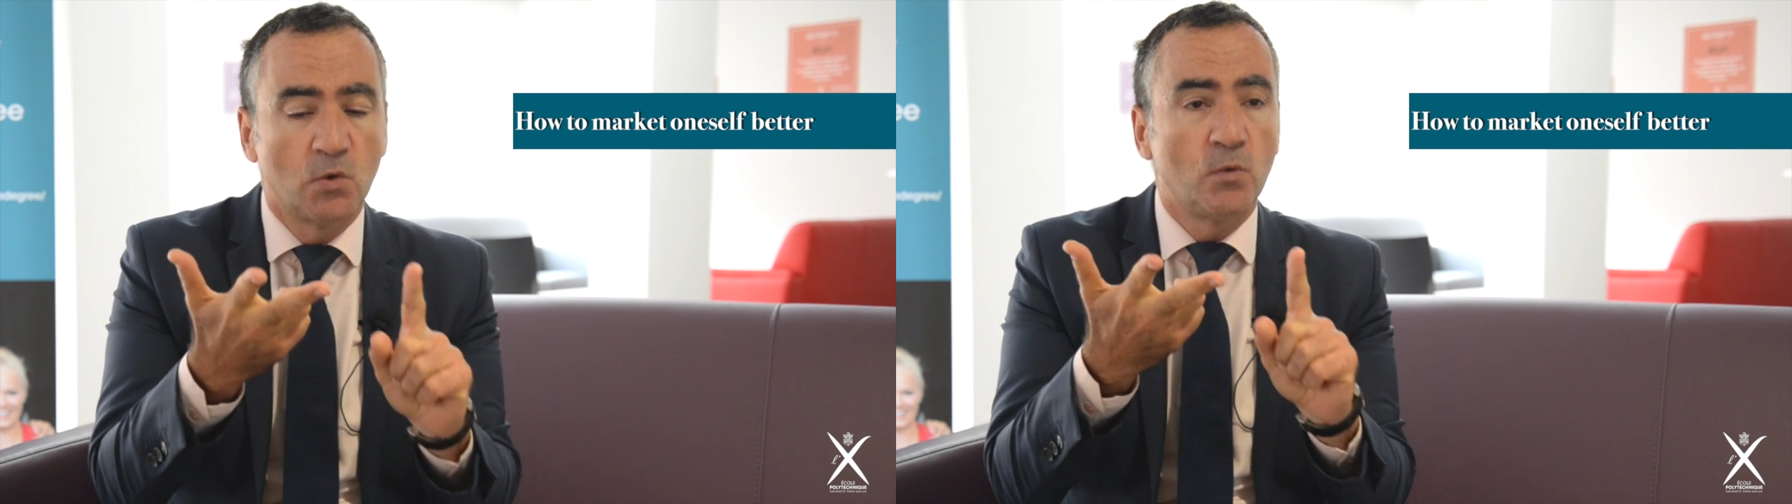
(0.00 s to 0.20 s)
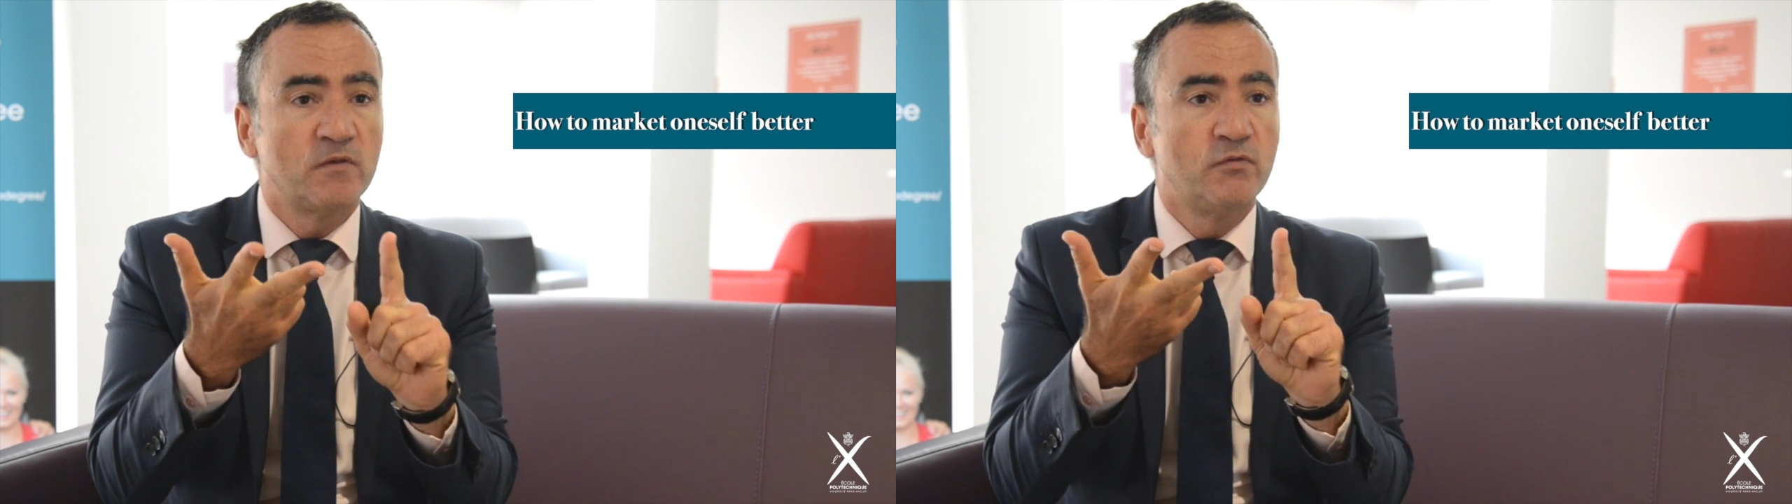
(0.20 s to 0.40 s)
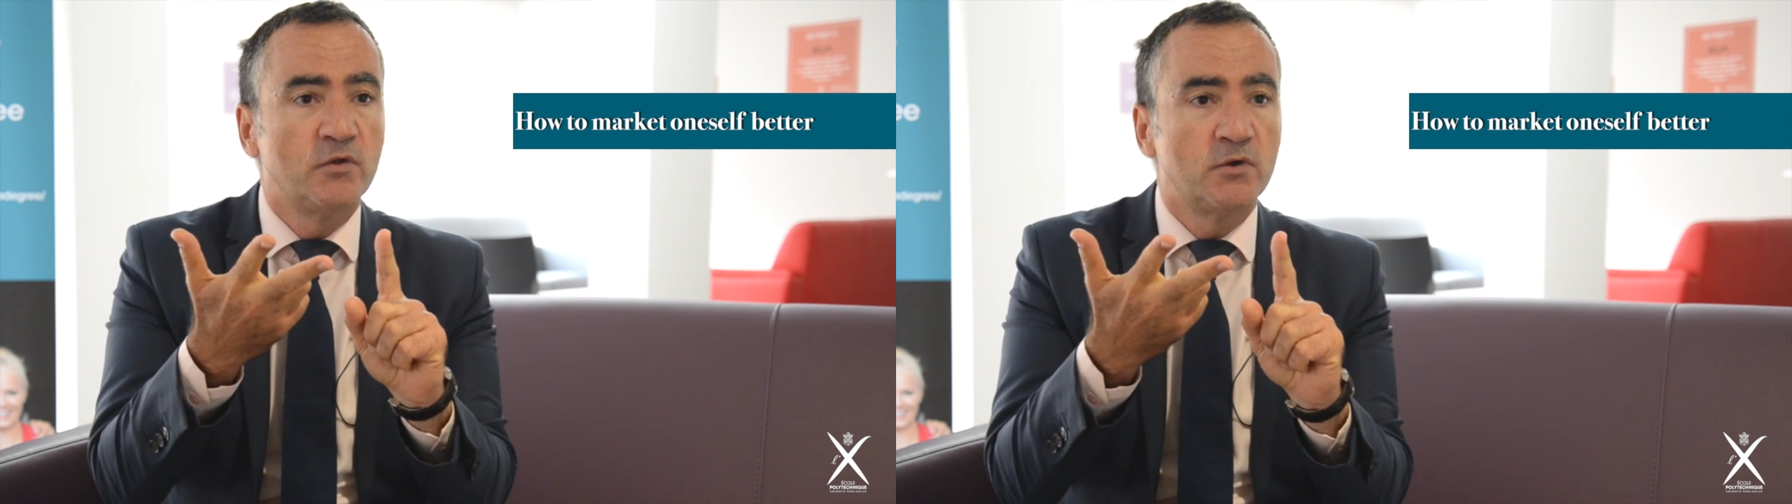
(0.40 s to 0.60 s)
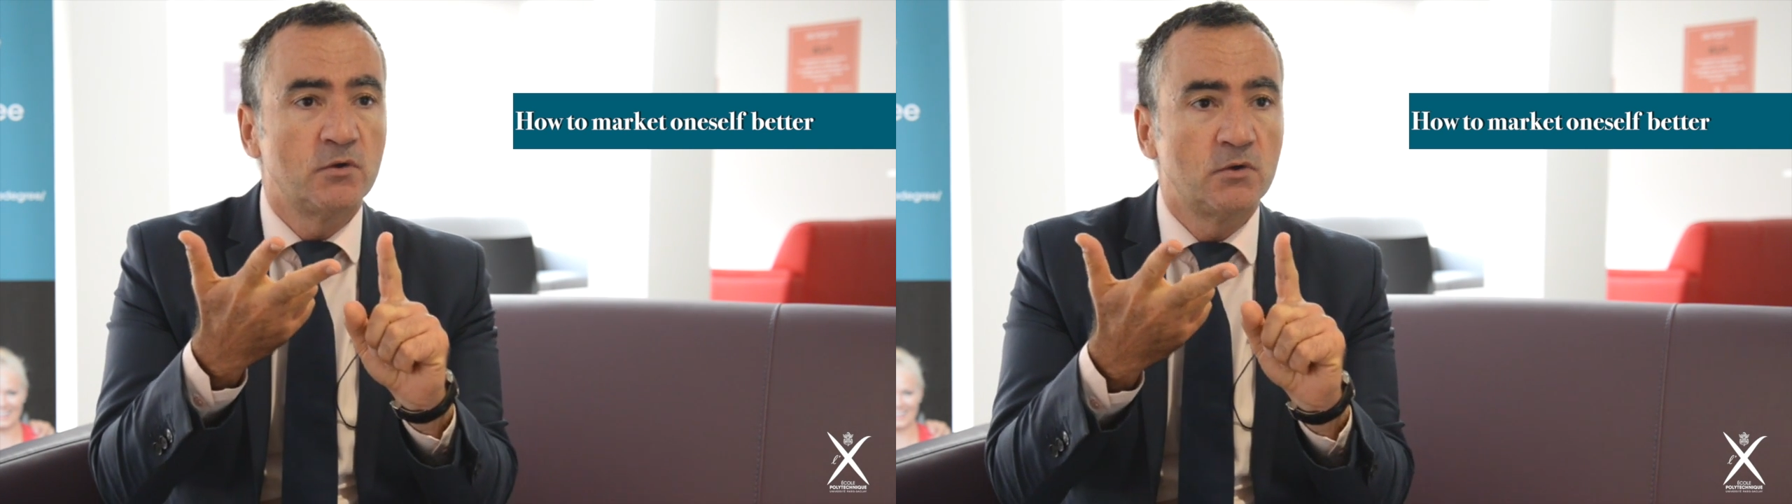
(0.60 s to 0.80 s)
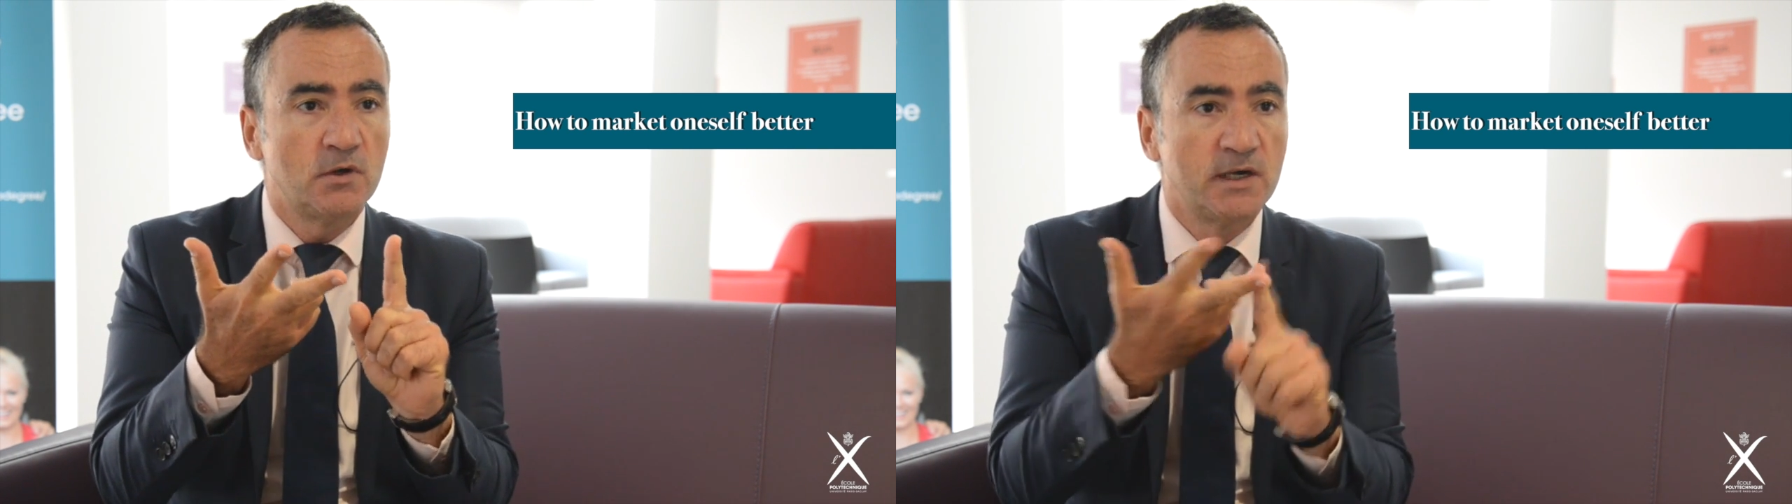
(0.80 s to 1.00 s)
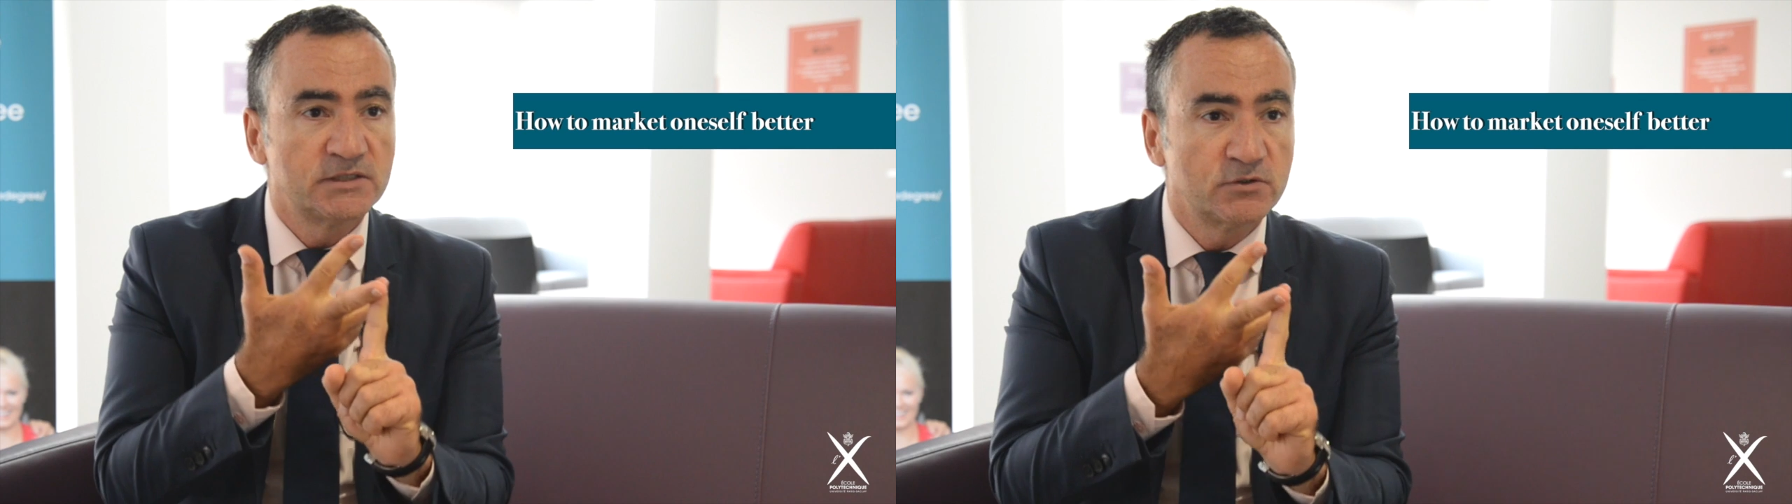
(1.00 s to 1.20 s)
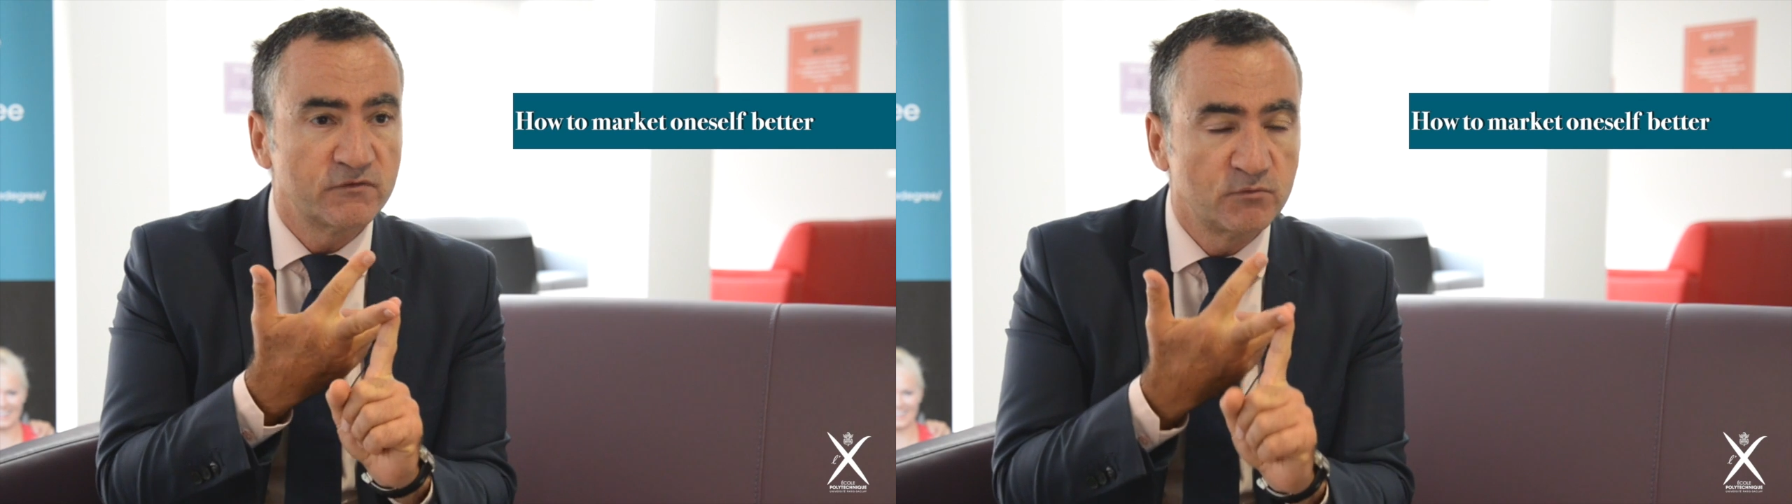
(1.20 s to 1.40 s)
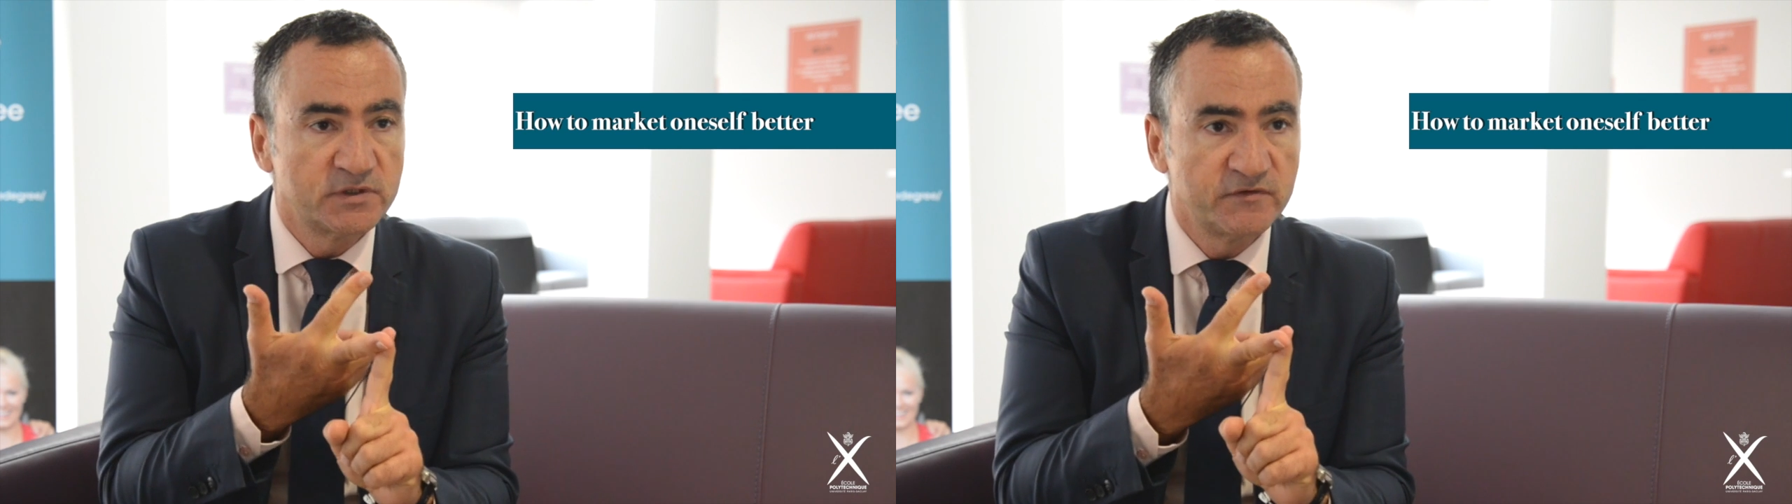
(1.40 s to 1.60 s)
with the letter
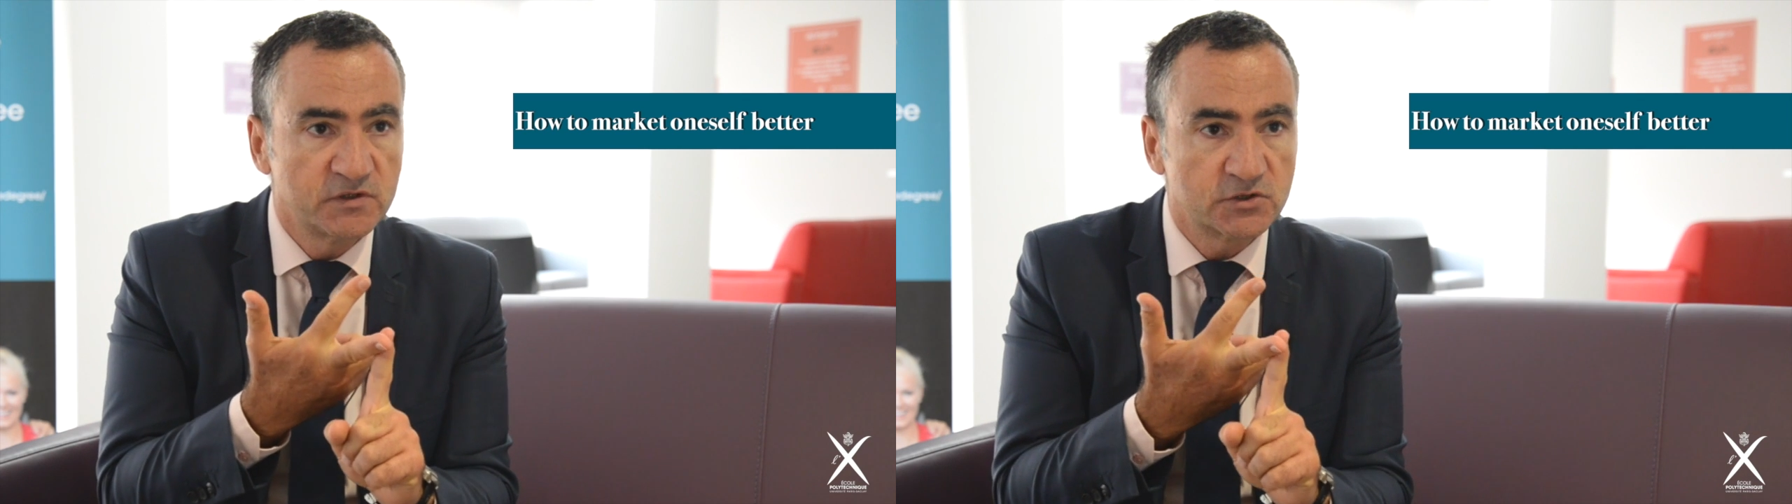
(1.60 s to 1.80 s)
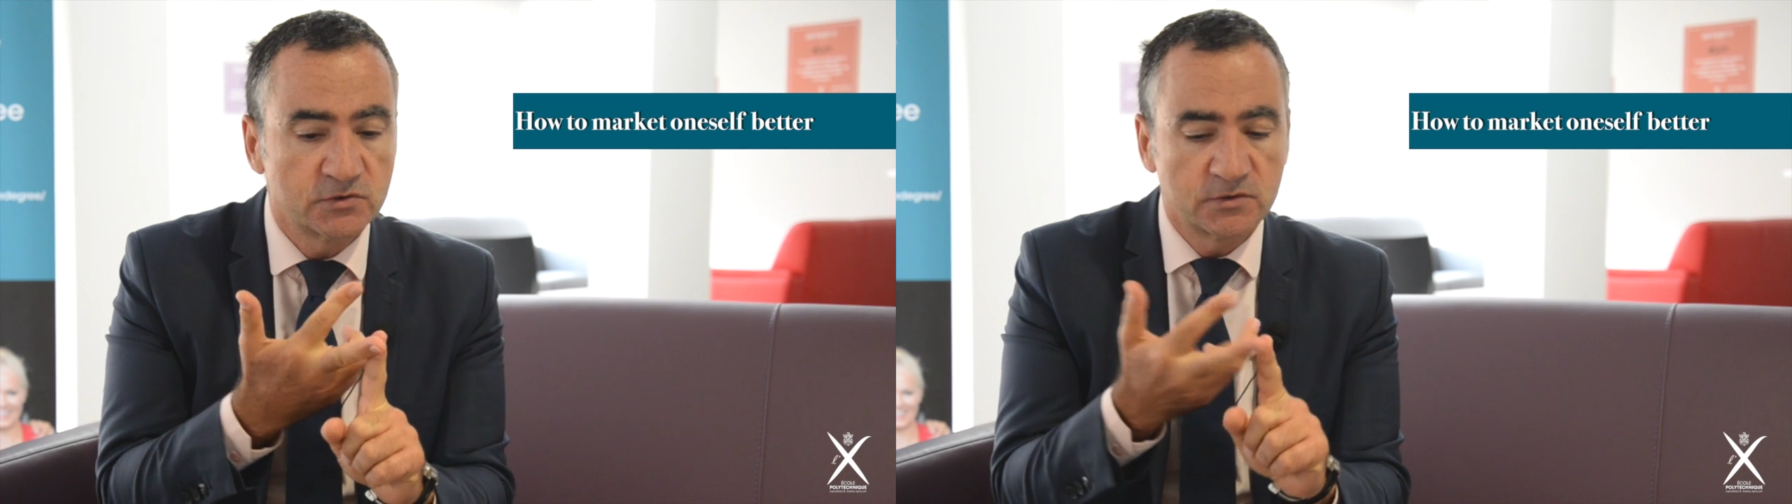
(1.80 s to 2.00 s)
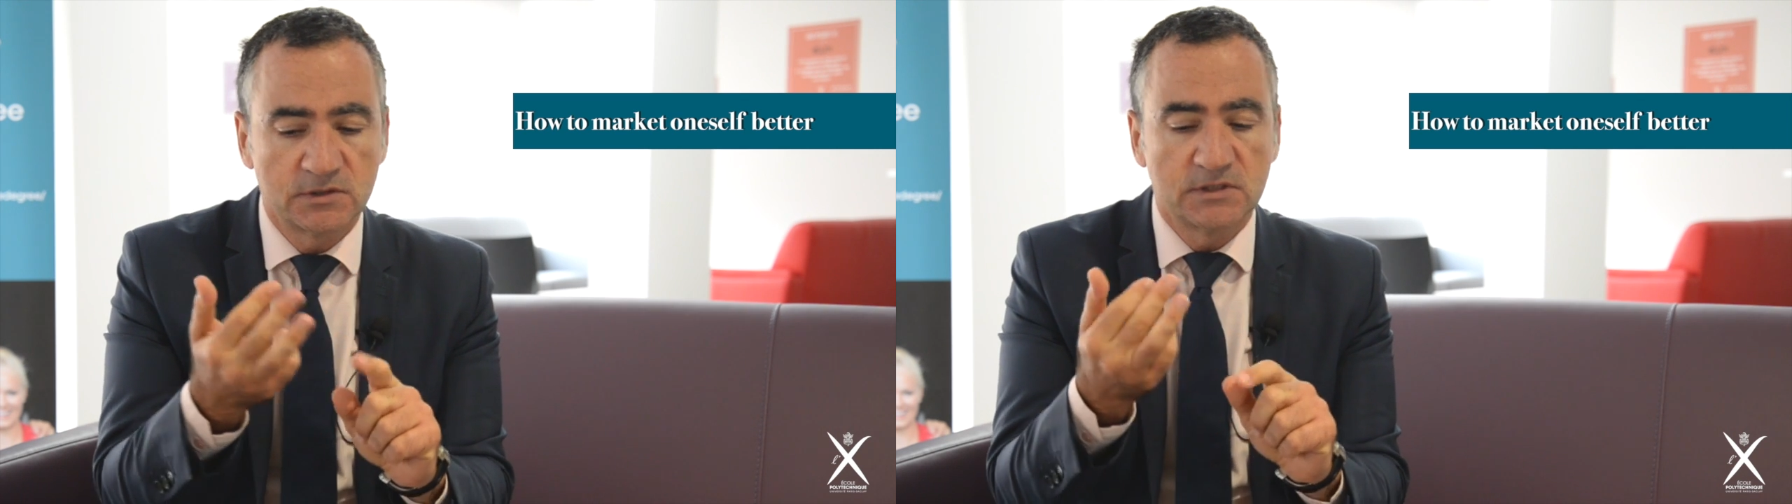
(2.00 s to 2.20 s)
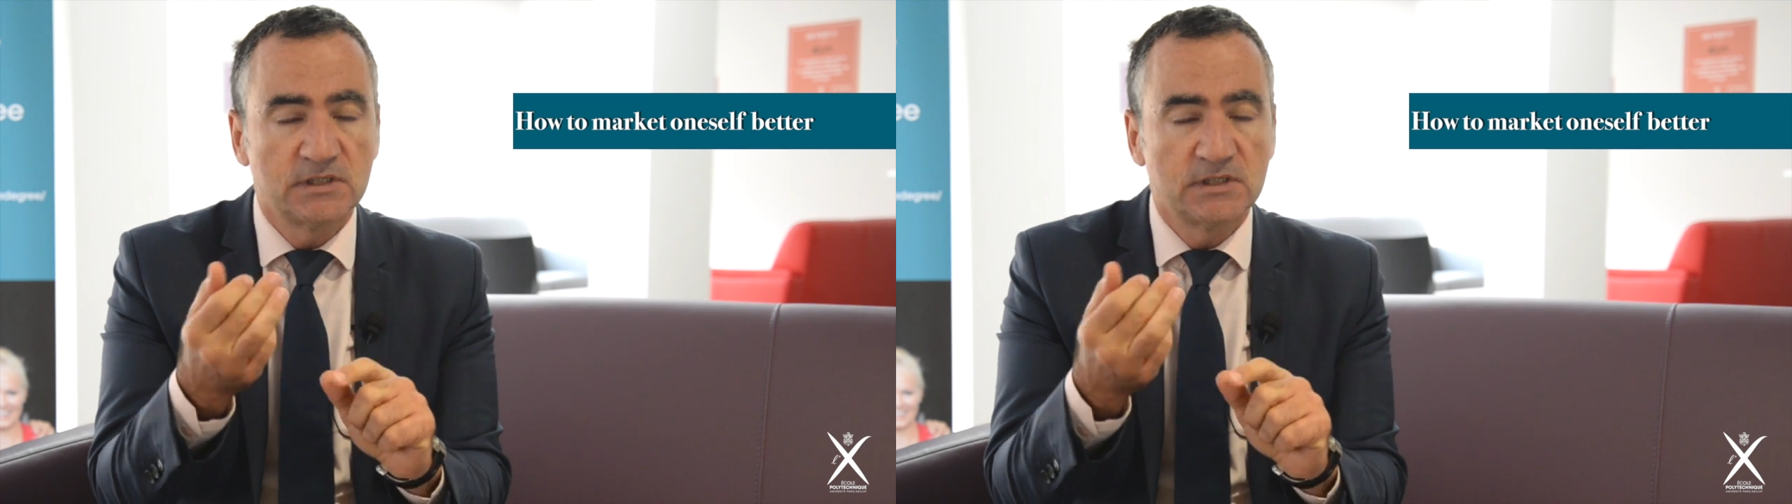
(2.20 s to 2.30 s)
of motivation.